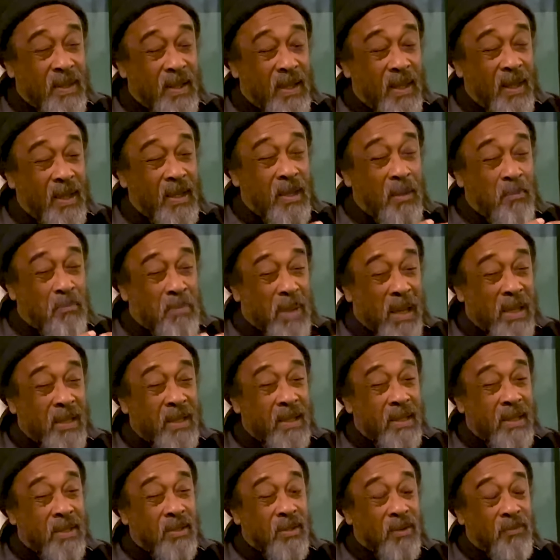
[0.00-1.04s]

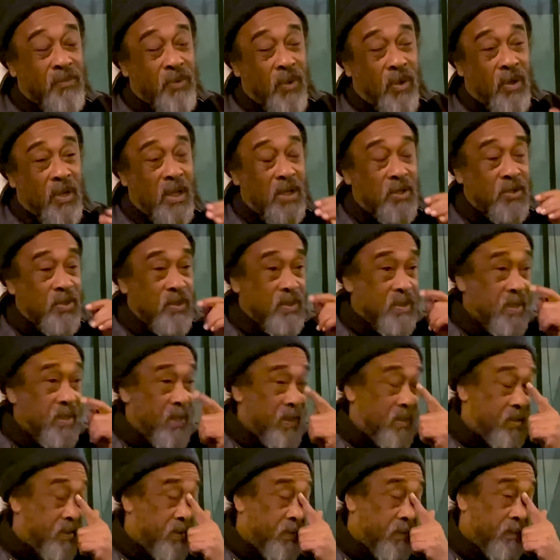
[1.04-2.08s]
independent of your
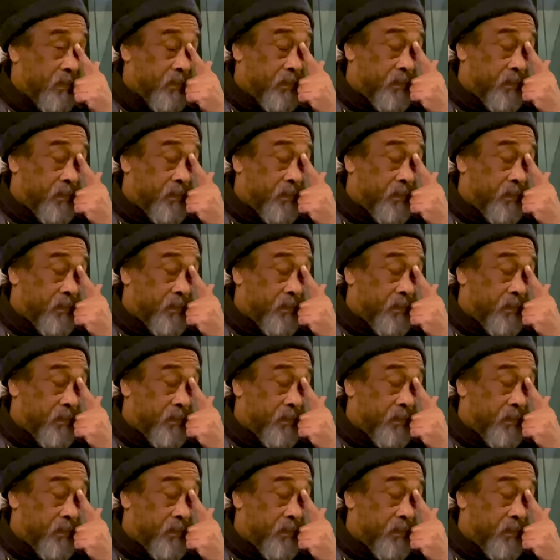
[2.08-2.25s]
consciousness.